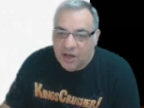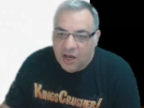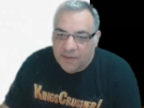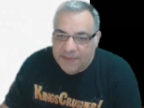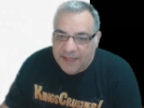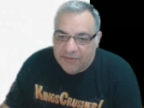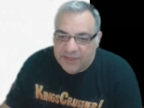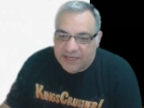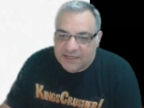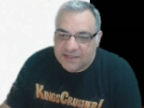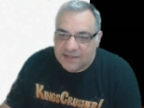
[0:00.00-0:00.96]
now
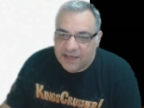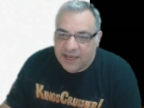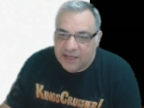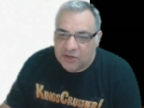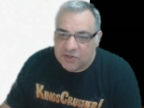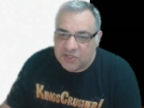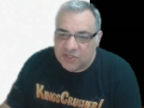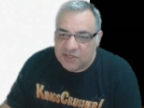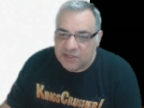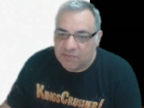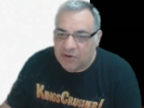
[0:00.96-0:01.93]
this, it looks as
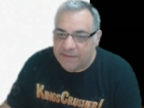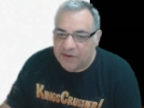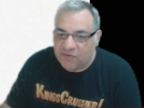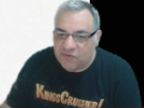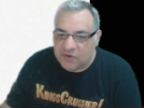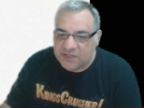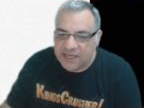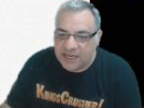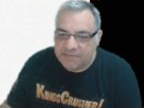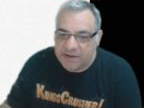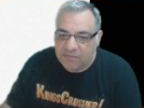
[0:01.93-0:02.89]
though there might be a rook
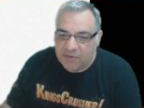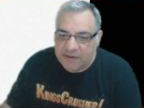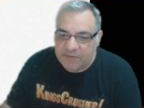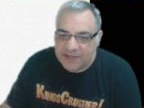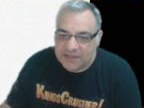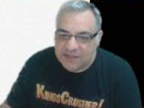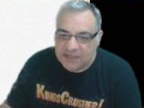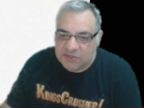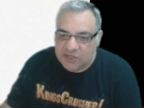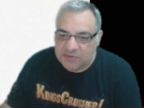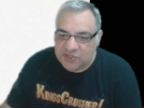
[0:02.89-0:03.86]
sack, but it might be better
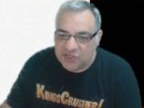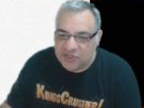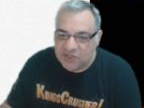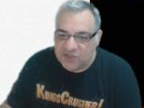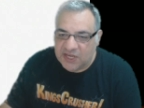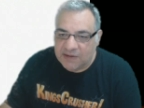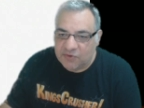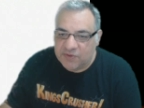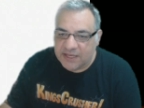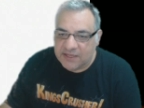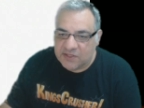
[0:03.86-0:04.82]
sometimes just to
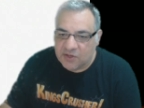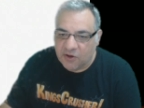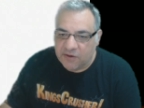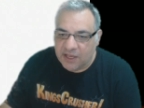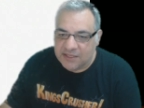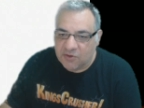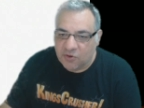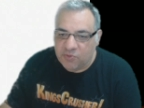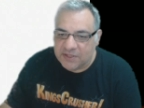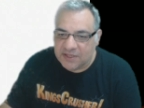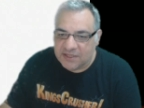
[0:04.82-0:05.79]
double. That's
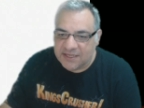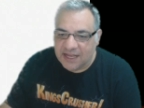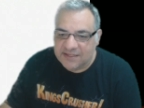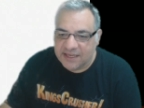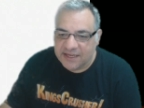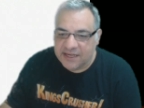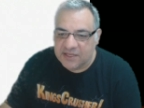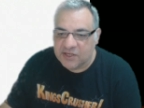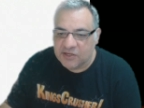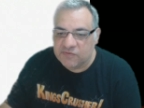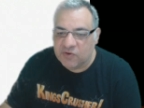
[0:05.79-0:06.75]
almost a tactic in
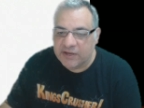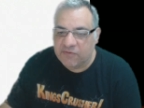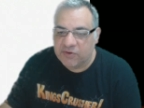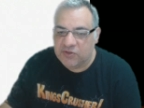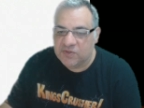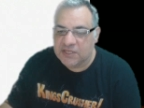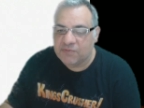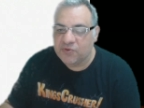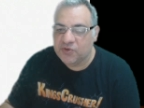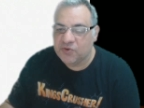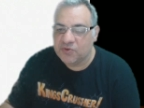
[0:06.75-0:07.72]
its own right when you
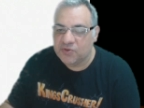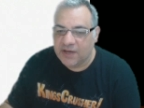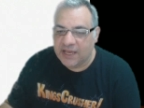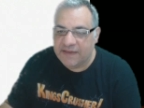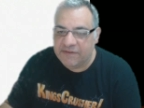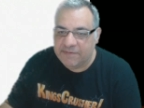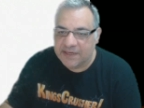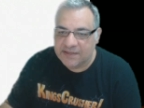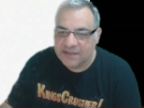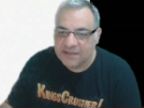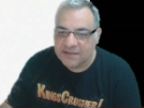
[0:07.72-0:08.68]
double your heavy
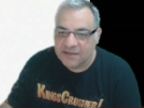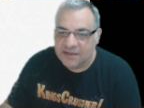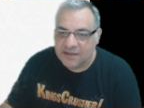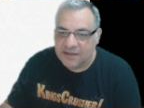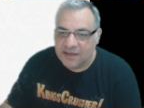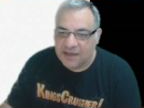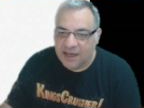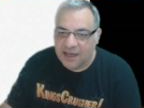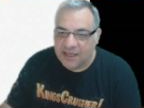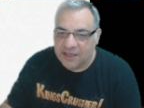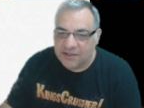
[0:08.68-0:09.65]
pieces
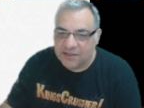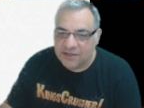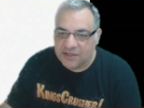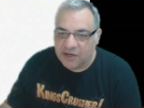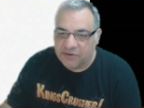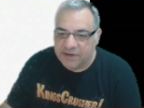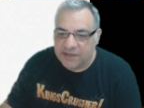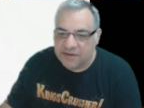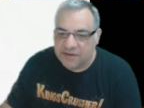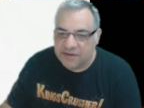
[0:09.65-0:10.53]
and go in